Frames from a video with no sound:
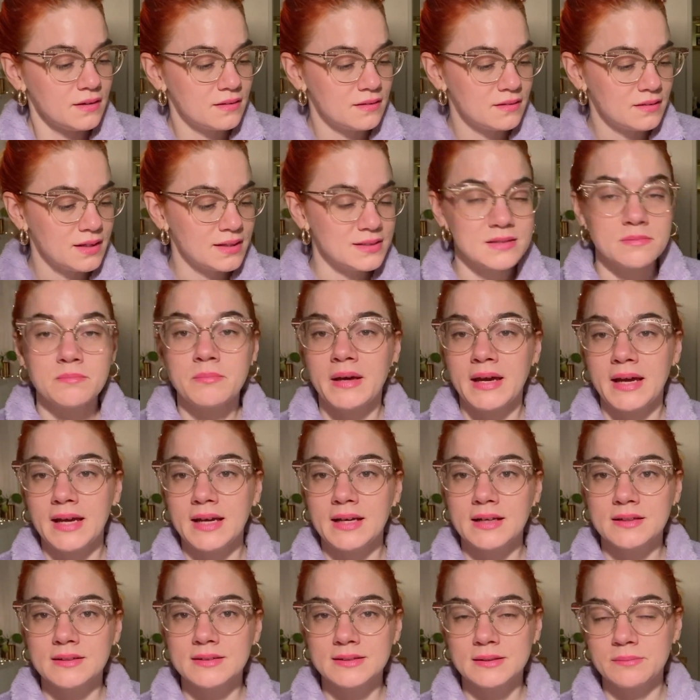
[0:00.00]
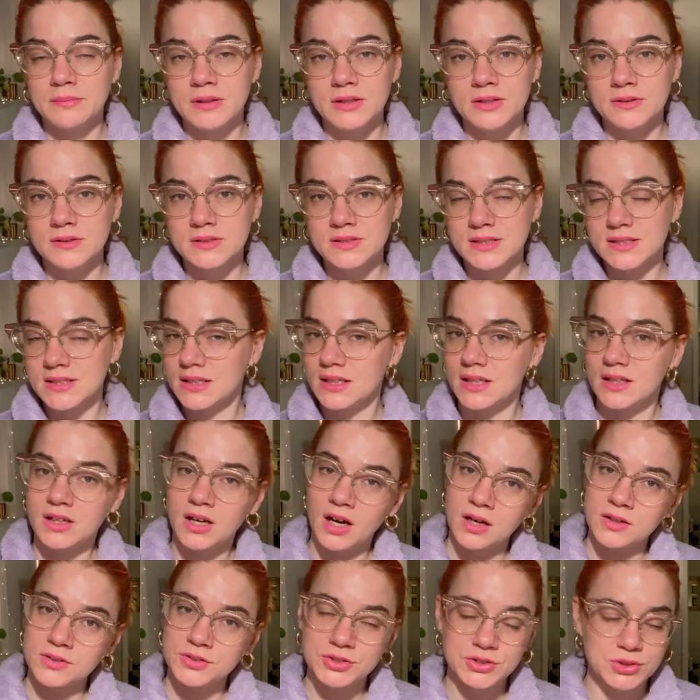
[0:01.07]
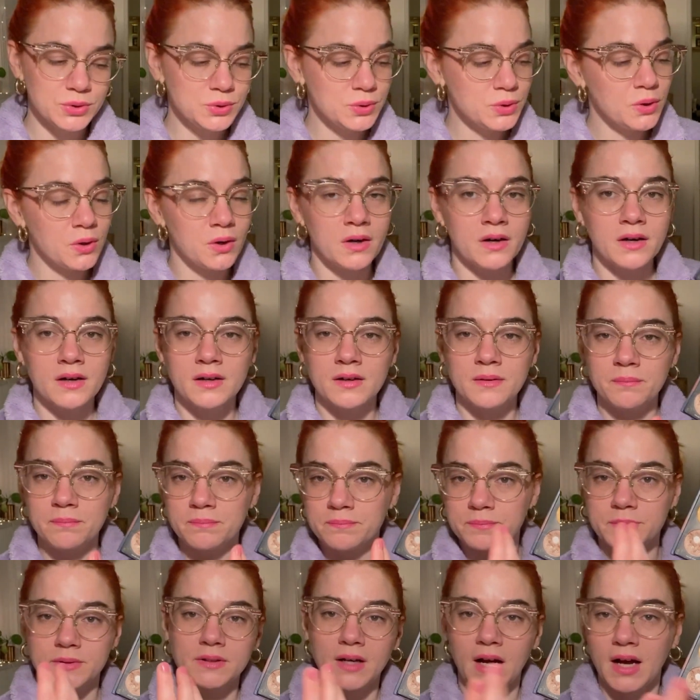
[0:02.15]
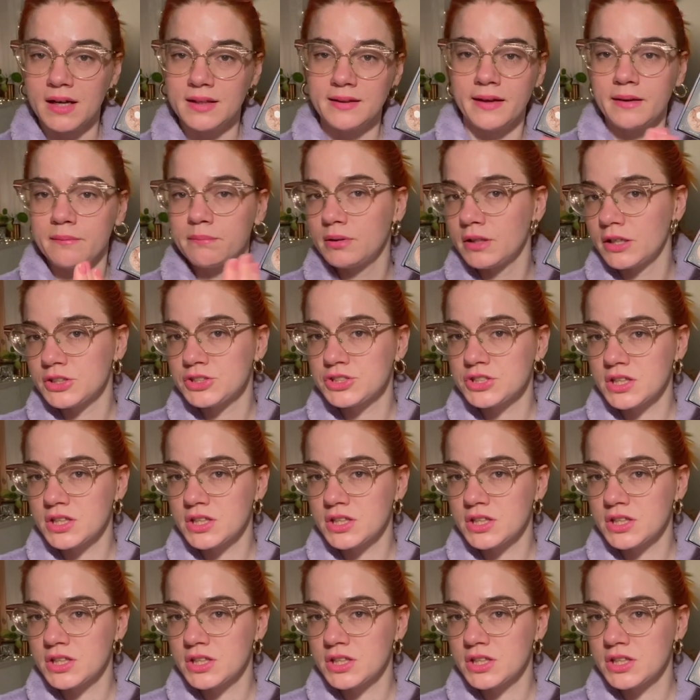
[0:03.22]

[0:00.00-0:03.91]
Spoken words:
it's made to be used as like a contour, highlight, blush